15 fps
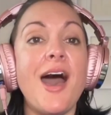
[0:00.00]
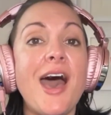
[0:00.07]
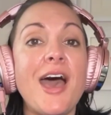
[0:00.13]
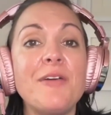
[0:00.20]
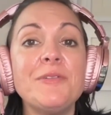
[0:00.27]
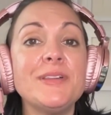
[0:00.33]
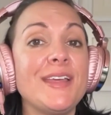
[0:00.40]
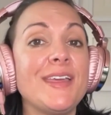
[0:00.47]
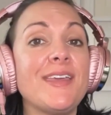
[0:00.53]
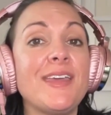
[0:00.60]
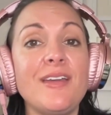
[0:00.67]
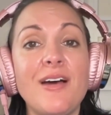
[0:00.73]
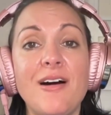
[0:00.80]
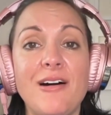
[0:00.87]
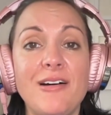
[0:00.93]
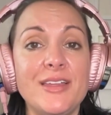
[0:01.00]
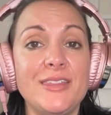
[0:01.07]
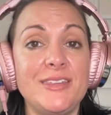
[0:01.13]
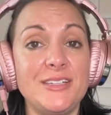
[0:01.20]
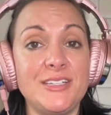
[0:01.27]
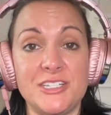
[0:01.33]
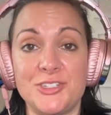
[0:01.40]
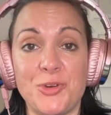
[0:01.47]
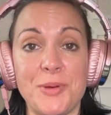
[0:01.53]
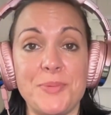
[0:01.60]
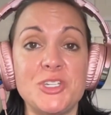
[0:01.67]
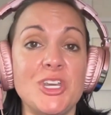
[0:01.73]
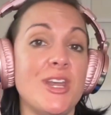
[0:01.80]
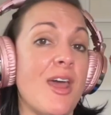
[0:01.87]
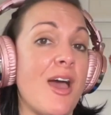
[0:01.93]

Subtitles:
I will link it all in the description